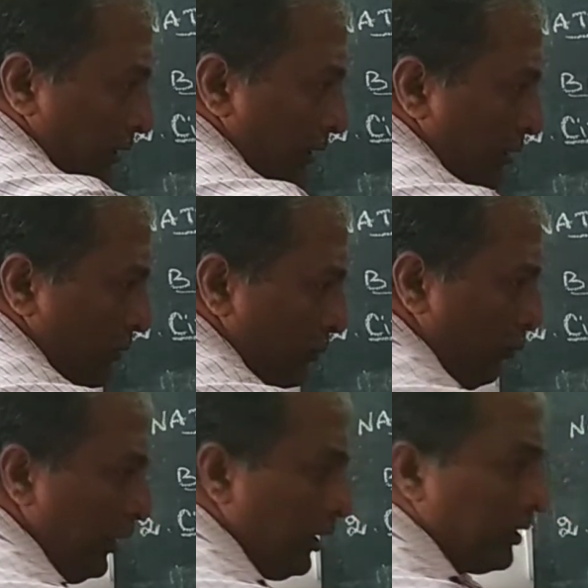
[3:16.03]

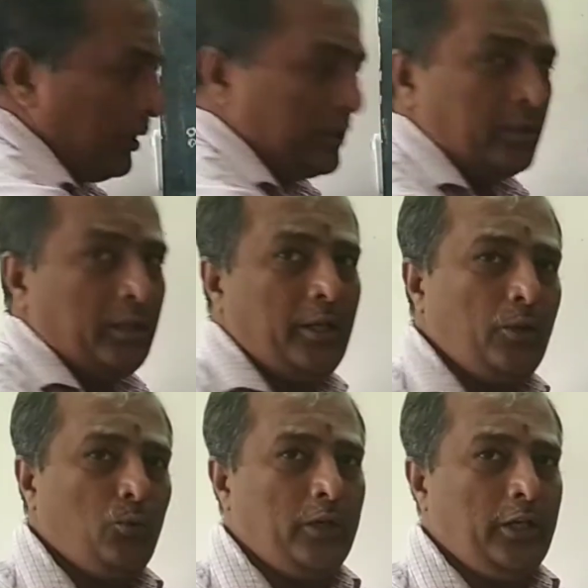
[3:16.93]
How? Through
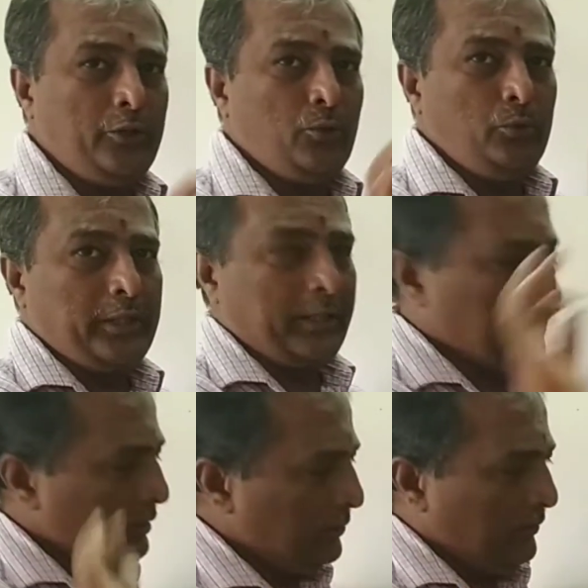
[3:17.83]
their
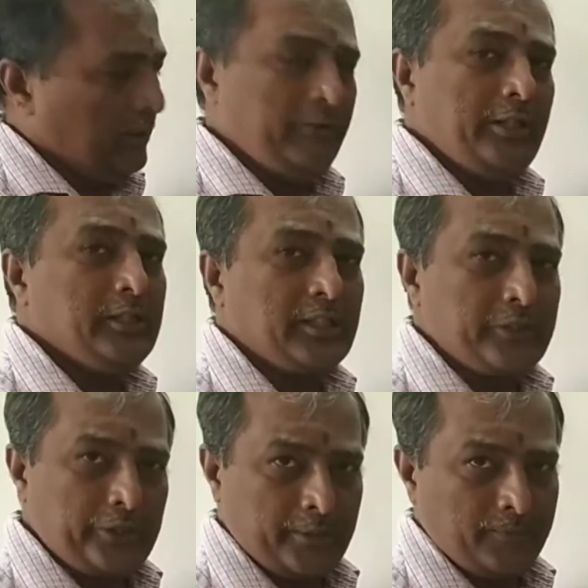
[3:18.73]
interdependency,
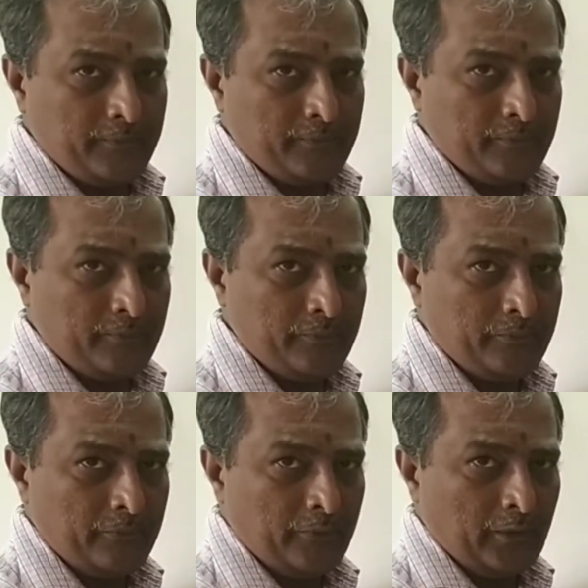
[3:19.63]
income generation
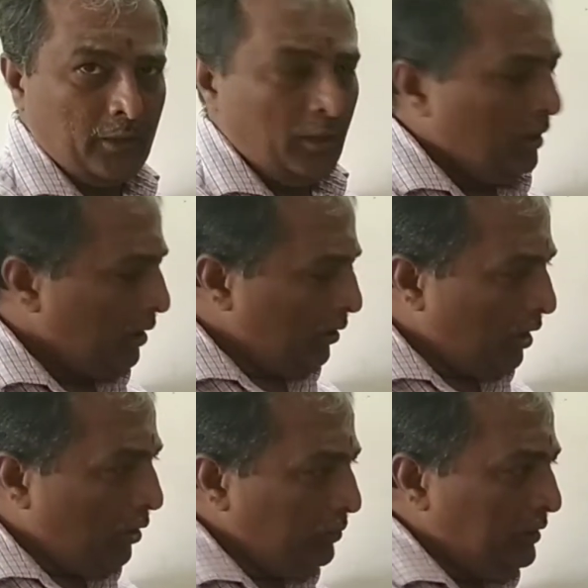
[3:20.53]
takes place.
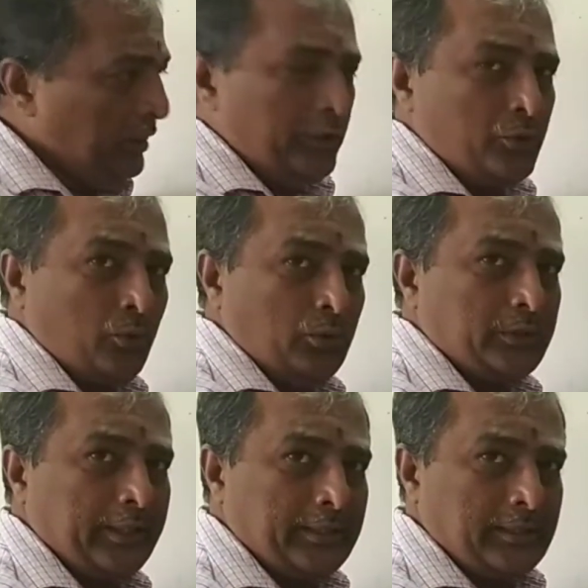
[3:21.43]
Simple.
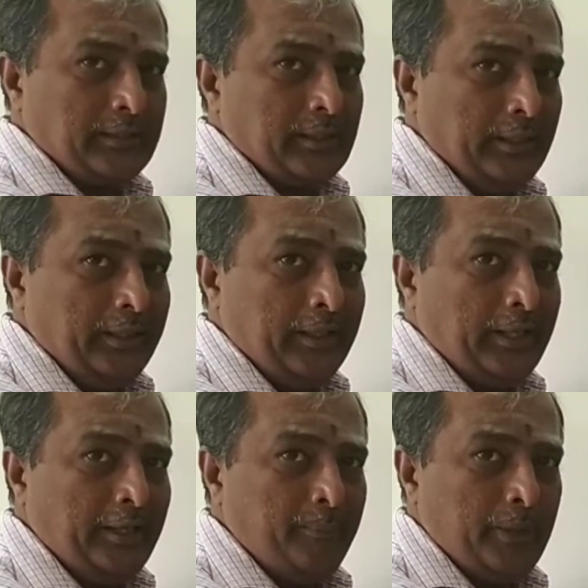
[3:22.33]
Say I am
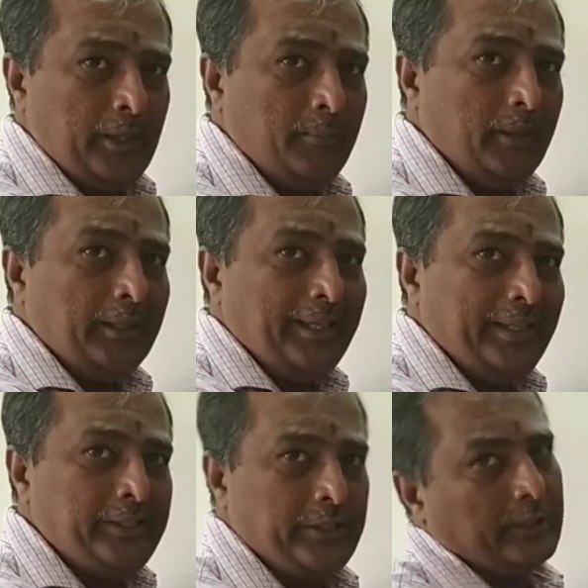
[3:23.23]
a teacher working
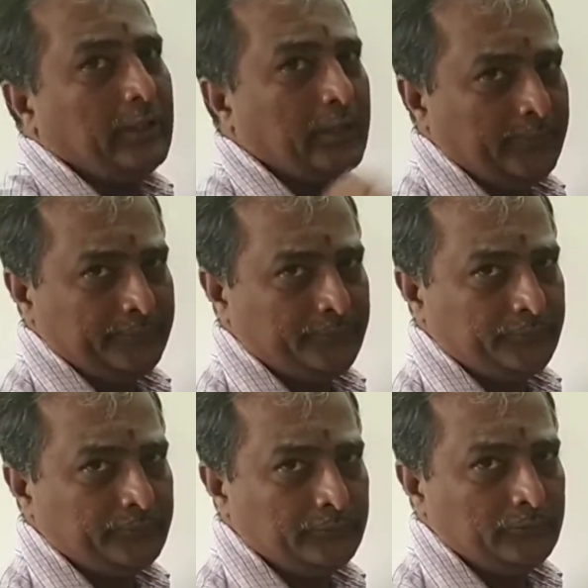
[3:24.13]
in KVS,
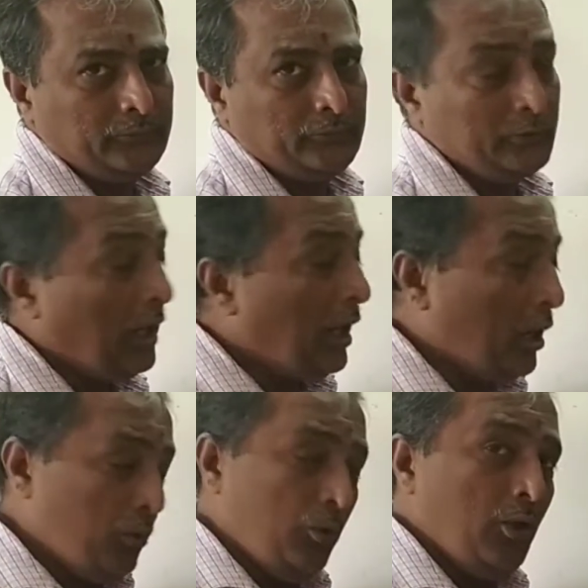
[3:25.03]
some of your
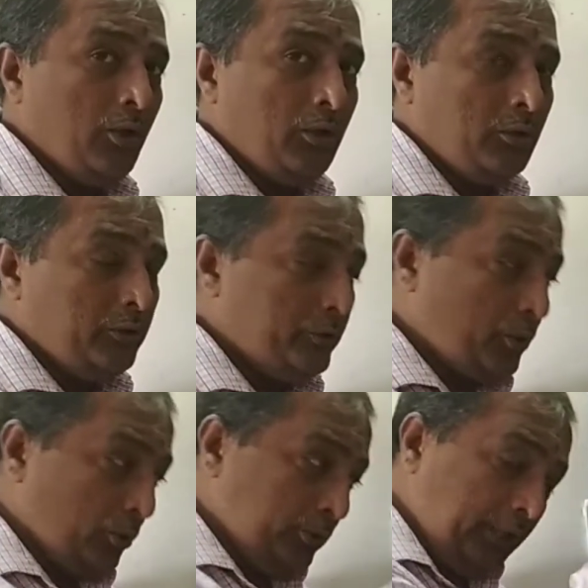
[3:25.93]
parents are working
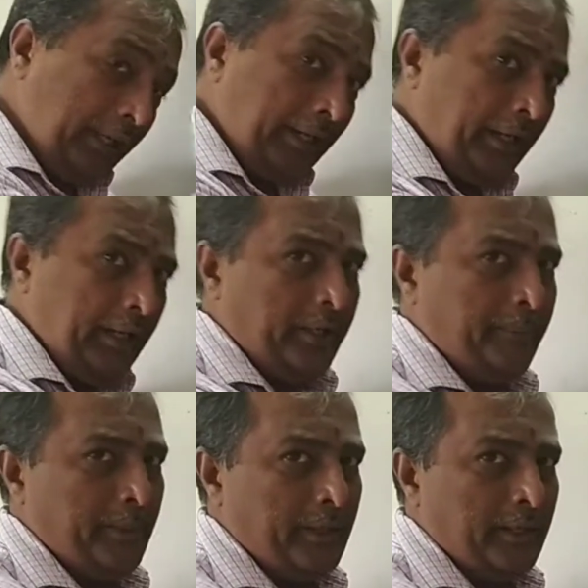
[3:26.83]
in
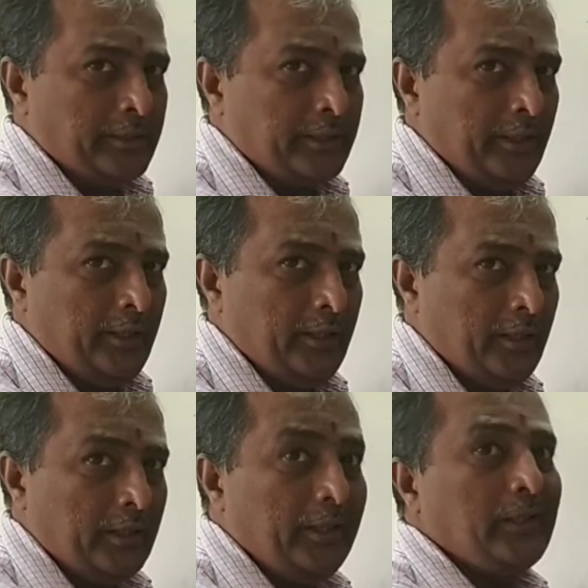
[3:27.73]
various service
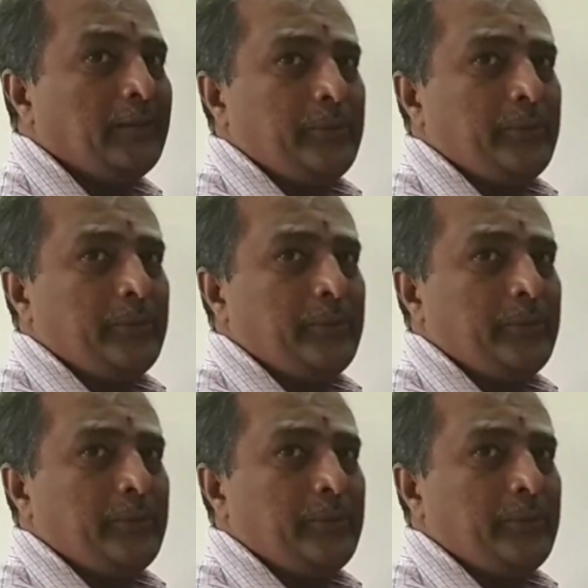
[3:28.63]
areas,